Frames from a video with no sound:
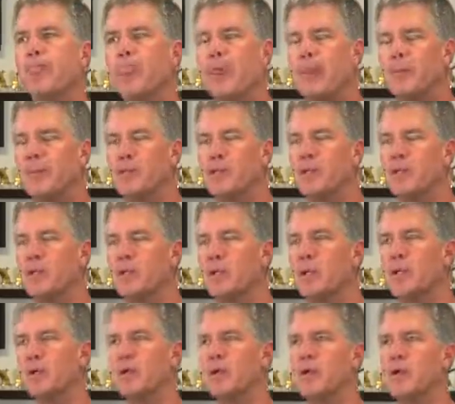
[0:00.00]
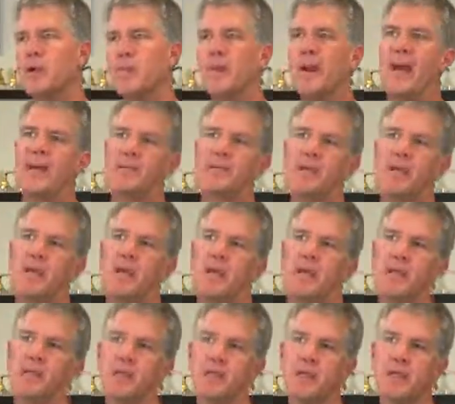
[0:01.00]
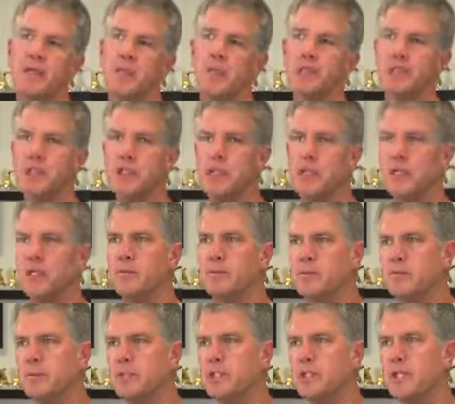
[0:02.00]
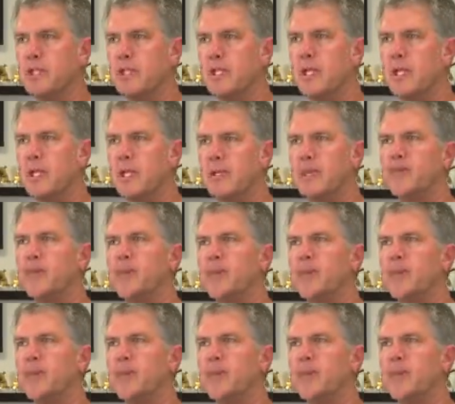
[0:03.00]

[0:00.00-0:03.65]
And we took a look at our capacity on the particular machine it was machining at.